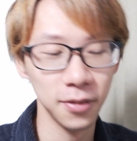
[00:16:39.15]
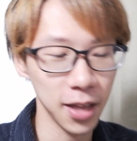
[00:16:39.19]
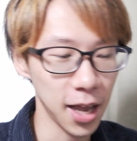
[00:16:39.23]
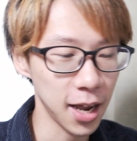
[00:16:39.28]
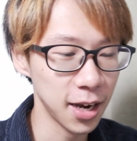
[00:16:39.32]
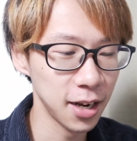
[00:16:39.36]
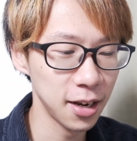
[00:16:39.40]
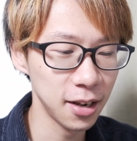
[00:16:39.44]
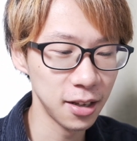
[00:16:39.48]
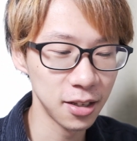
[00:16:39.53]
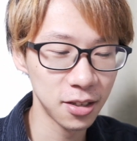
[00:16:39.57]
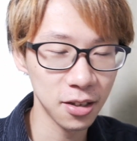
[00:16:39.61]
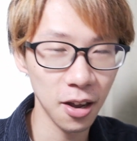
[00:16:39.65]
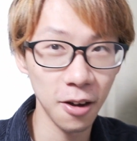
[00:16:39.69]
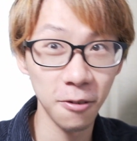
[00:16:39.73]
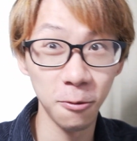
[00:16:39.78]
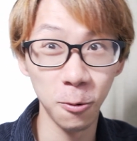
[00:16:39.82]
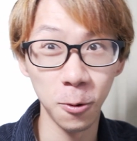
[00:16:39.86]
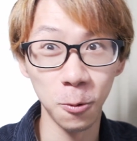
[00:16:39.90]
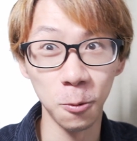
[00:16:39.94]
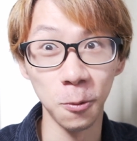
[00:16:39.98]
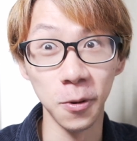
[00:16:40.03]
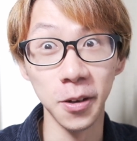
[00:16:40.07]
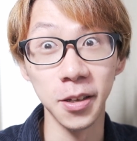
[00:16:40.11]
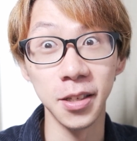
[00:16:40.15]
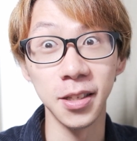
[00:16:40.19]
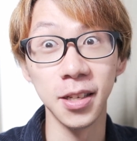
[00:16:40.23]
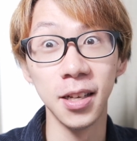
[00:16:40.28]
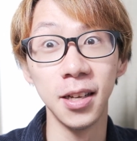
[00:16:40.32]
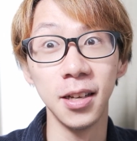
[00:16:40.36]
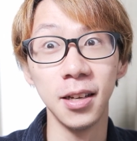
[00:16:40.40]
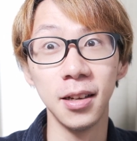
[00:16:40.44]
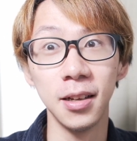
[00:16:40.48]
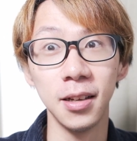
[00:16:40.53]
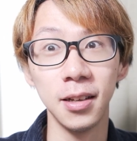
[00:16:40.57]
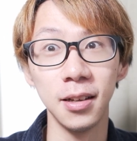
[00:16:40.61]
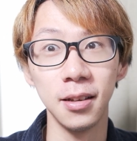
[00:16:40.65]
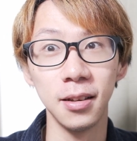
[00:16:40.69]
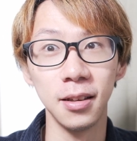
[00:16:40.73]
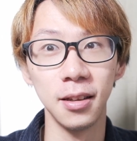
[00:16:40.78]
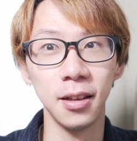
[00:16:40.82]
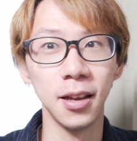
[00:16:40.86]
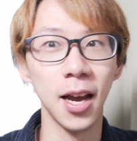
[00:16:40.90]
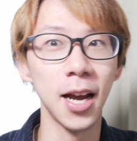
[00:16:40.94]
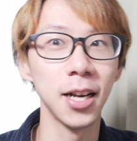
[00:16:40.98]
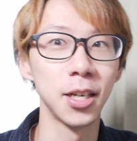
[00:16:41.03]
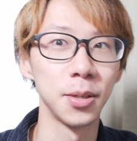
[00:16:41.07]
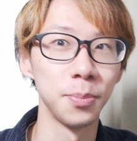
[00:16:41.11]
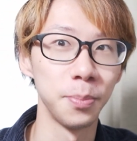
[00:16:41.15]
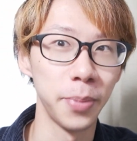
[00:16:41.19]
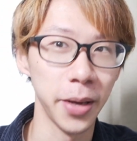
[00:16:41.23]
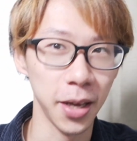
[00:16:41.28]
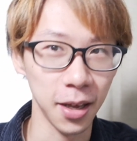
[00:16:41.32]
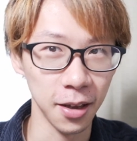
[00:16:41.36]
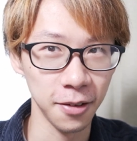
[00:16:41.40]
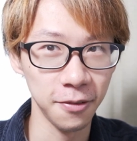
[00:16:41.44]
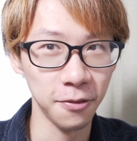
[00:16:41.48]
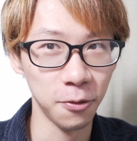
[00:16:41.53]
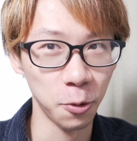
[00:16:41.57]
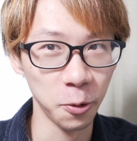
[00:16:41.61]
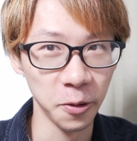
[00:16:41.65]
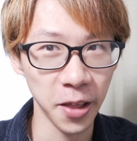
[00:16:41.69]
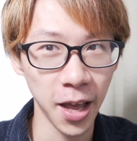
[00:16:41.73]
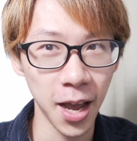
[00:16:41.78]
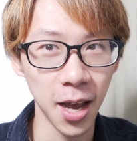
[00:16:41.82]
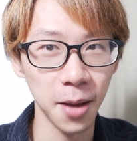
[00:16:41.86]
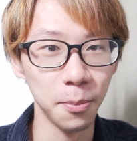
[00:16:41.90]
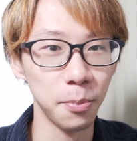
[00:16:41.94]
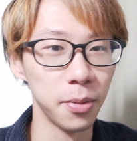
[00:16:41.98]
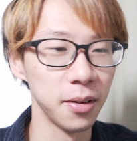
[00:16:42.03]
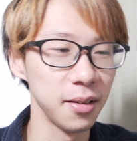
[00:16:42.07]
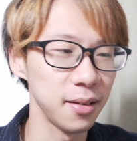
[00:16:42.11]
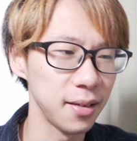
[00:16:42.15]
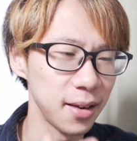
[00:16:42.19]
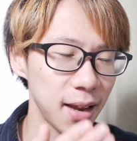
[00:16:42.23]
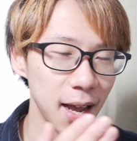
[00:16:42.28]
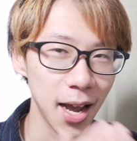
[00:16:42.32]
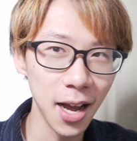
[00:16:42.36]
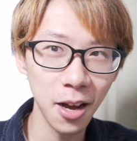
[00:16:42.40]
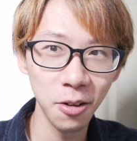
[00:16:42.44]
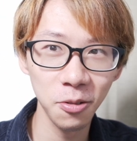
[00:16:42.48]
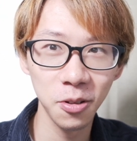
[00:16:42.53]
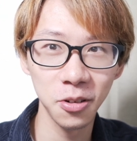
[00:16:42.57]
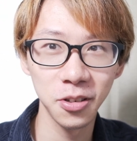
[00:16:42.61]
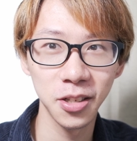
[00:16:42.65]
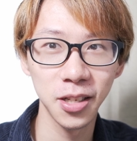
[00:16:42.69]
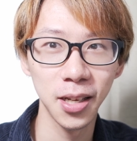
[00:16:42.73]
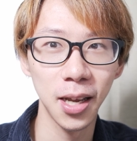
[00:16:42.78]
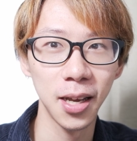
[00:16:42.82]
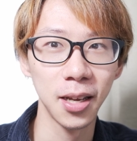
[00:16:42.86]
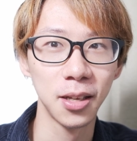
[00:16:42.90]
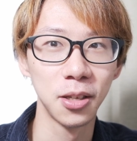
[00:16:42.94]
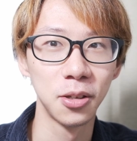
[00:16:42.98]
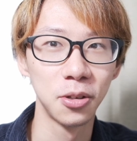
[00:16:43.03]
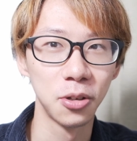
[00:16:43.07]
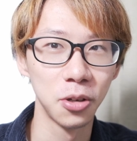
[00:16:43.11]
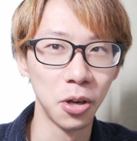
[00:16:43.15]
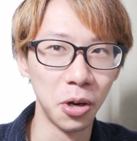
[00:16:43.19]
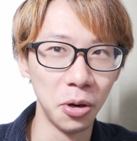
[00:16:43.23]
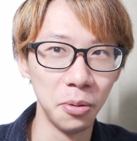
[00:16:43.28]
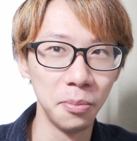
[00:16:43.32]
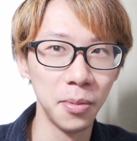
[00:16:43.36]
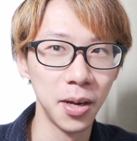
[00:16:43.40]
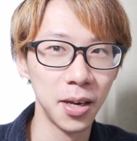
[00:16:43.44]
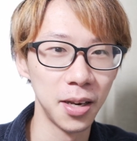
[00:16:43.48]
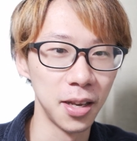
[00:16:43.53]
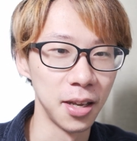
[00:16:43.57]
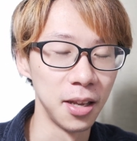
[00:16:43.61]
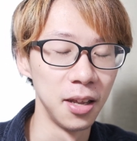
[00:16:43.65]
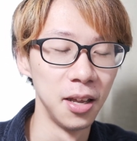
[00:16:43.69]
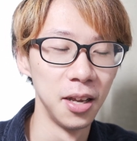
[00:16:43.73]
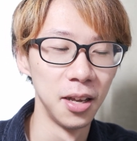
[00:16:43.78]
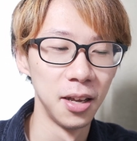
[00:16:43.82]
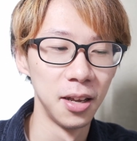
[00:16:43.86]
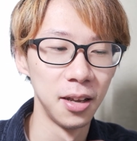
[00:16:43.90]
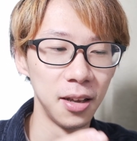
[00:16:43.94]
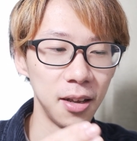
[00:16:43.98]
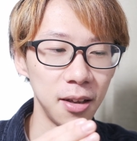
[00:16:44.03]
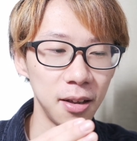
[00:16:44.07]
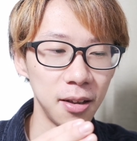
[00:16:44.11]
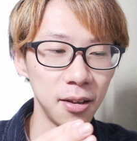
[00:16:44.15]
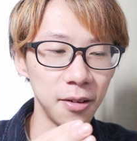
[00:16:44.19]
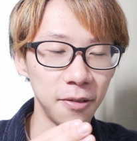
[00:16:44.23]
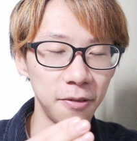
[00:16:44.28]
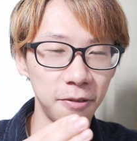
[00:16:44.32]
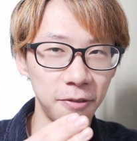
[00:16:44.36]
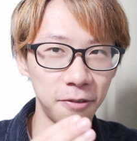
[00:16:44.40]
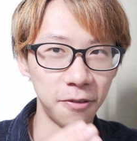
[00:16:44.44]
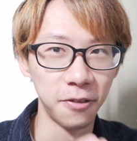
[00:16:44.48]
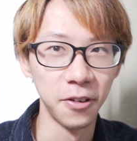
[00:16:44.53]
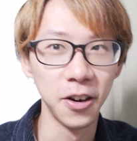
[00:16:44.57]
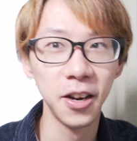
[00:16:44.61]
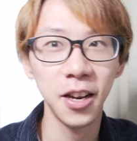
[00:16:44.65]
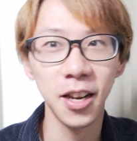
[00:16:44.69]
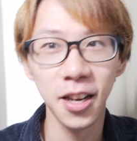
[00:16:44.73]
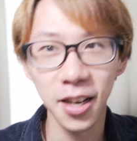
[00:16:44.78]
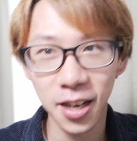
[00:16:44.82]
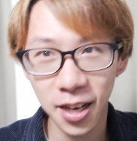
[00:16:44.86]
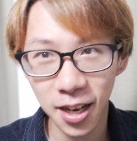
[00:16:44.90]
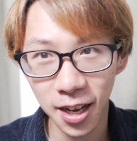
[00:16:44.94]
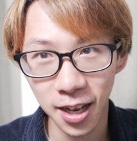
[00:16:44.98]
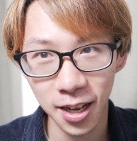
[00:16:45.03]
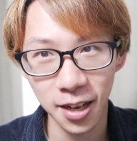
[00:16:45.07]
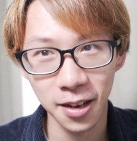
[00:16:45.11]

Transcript: editing software was you had to pay for that, but now there's like so many free